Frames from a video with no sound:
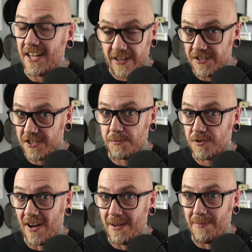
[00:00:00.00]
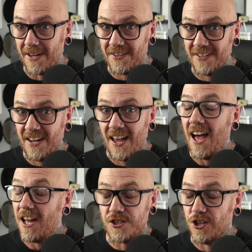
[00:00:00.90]
to hit the subscribe button
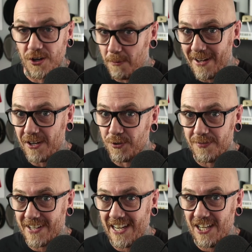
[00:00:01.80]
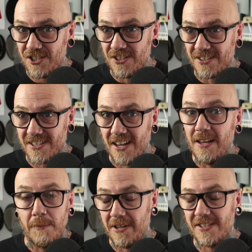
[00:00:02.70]
and turn on bell notifications,
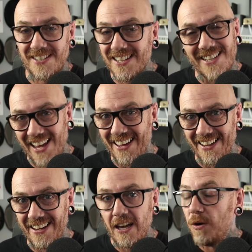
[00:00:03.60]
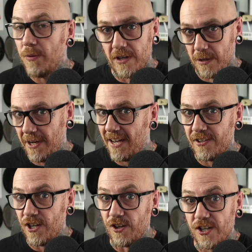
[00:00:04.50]
because today we're going to be
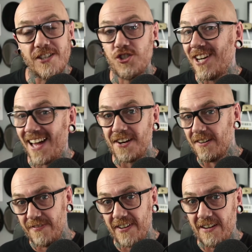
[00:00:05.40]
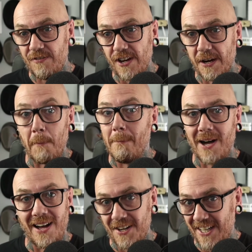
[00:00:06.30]
having a look at channel favourite
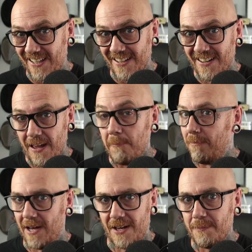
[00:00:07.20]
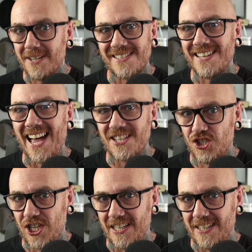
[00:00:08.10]
Barny, Barnabus
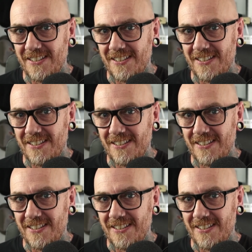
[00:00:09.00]
Nagy.